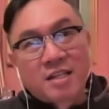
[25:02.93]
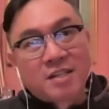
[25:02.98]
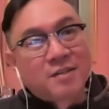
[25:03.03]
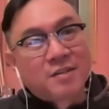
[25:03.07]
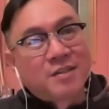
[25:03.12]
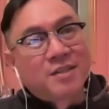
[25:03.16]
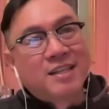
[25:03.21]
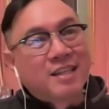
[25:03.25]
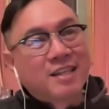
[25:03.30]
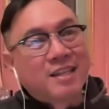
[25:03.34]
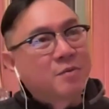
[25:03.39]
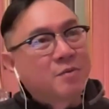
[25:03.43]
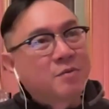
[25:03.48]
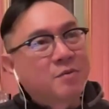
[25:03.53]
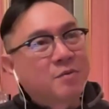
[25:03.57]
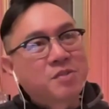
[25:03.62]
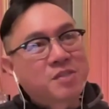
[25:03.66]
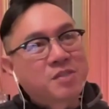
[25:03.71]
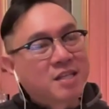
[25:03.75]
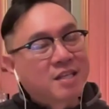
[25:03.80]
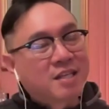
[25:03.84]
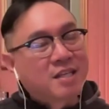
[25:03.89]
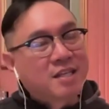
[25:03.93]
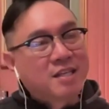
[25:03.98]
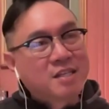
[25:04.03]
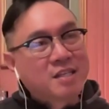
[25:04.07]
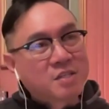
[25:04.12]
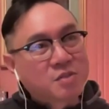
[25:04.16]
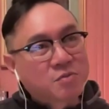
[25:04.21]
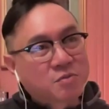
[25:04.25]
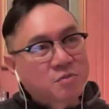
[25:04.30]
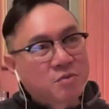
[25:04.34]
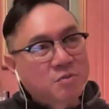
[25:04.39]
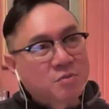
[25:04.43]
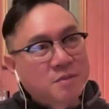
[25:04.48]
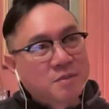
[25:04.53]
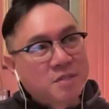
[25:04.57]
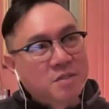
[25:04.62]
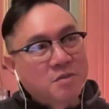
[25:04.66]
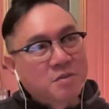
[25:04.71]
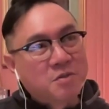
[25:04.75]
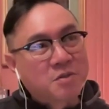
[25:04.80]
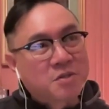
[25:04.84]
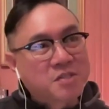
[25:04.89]
clearly, like we're sitting in this room
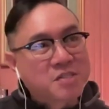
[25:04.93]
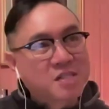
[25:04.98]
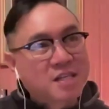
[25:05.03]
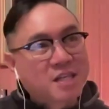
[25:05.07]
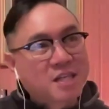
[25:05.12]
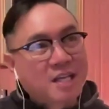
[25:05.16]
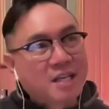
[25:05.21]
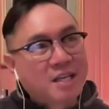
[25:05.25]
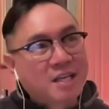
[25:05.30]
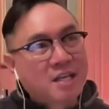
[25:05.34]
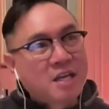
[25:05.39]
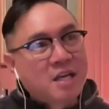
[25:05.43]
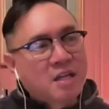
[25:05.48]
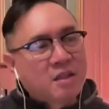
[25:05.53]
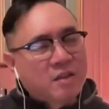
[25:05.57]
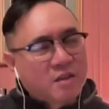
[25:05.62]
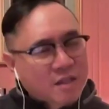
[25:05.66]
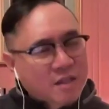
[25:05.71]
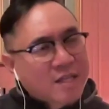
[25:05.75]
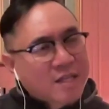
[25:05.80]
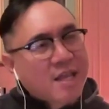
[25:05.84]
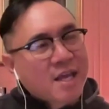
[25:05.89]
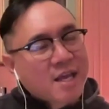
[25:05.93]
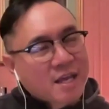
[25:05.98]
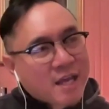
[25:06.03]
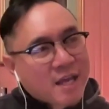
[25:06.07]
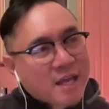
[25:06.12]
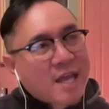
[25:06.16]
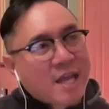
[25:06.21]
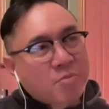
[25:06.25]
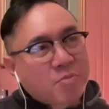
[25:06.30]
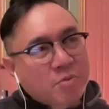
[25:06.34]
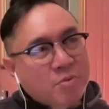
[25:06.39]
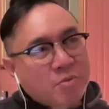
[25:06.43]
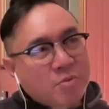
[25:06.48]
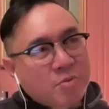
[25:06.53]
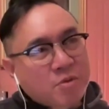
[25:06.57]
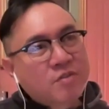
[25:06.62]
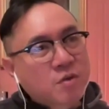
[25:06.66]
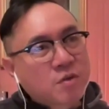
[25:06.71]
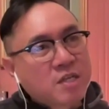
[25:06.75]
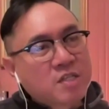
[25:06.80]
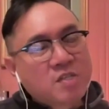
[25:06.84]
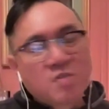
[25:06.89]
in New York City. They're like, yeah, April
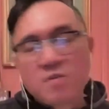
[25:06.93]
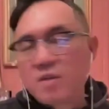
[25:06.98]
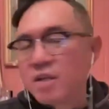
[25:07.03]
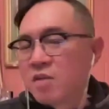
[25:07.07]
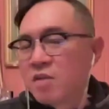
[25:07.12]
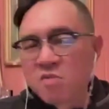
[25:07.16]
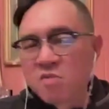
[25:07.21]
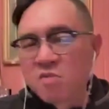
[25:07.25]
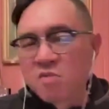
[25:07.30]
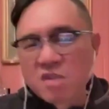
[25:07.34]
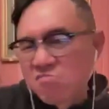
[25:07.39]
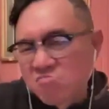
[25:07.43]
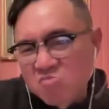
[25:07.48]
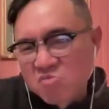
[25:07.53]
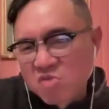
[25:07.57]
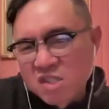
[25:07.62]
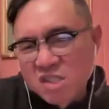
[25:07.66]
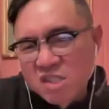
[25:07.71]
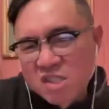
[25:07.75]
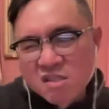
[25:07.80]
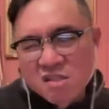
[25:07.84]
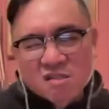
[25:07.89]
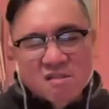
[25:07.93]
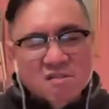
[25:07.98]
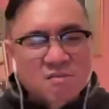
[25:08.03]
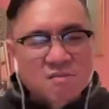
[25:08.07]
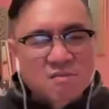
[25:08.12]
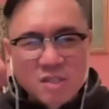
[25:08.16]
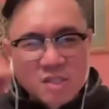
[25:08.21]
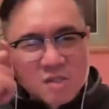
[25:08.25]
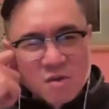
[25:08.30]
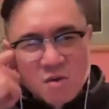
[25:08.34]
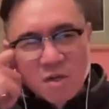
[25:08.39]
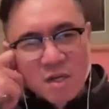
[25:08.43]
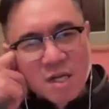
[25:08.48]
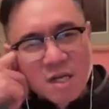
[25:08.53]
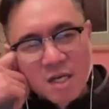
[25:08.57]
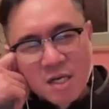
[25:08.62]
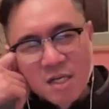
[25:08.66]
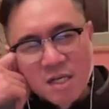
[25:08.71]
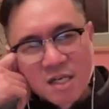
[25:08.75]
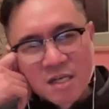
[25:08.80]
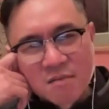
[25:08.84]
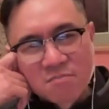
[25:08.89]
of 2020. What what's what's going
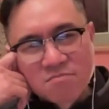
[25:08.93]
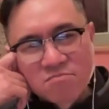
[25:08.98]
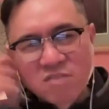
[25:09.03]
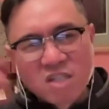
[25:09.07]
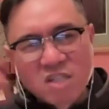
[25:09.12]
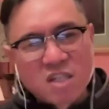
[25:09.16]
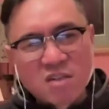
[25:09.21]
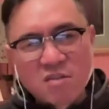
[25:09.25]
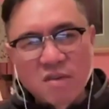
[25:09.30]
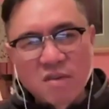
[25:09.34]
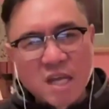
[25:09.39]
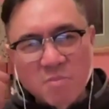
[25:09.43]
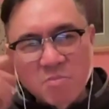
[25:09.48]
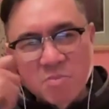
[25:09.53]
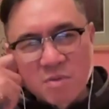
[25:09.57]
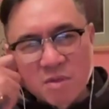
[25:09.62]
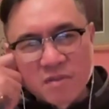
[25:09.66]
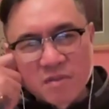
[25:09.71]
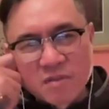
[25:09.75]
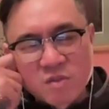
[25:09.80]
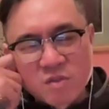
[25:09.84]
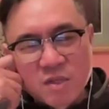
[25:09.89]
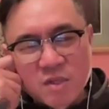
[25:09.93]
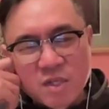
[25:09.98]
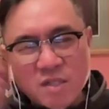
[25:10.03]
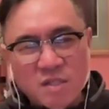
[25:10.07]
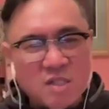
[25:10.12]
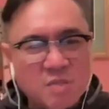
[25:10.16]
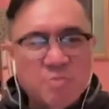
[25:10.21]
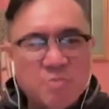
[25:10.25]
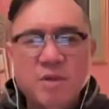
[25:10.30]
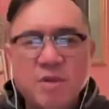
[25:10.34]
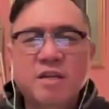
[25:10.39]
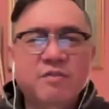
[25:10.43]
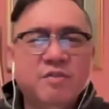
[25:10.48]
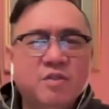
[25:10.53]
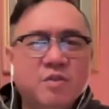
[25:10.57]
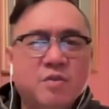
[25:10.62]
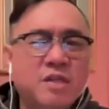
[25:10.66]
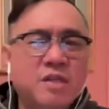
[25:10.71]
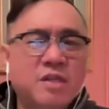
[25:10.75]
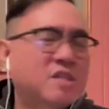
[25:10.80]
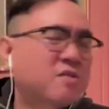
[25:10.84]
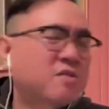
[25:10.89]
on in you know April of 20, spring of
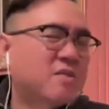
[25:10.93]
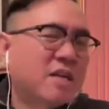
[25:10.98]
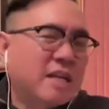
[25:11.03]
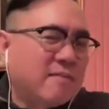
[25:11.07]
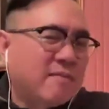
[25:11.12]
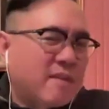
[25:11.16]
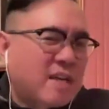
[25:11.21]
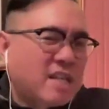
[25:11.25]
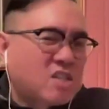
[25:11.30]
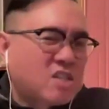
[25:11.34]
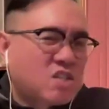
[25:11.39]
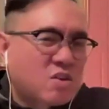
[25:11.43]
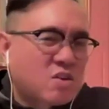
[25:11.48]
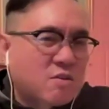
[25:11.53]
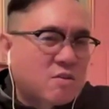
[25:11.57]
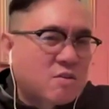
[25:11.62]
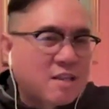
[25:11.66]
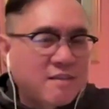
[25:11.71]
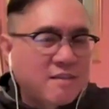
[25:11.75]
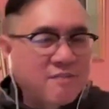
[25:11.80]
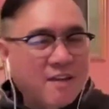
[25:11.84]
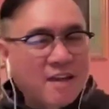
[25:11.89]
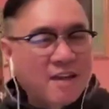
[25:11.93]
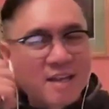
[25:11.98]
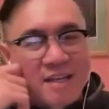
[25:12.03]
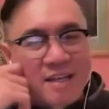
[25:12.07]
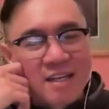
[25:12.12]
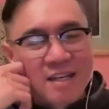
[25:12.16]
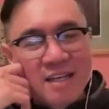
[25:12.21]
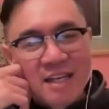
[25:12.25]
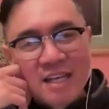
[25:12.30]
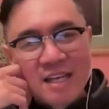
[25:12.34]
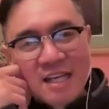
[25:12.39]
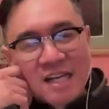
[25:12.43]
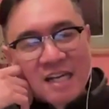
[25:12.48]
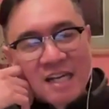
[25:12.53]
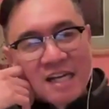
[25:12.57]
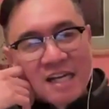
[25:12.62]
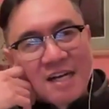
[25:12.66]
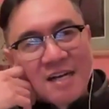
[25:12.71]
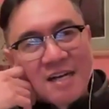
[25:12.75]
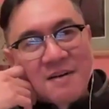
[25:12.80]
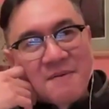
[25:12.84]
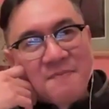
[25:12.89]
2020? That's totally fine.
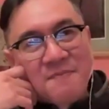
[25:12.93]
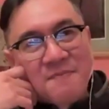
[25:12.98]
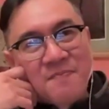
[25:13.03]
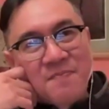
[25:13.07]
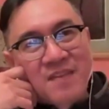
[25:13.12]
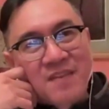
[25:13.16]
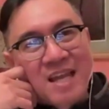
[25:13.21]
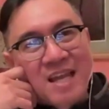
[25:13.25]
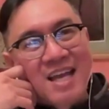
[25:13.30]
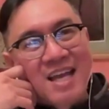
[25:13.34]
Um,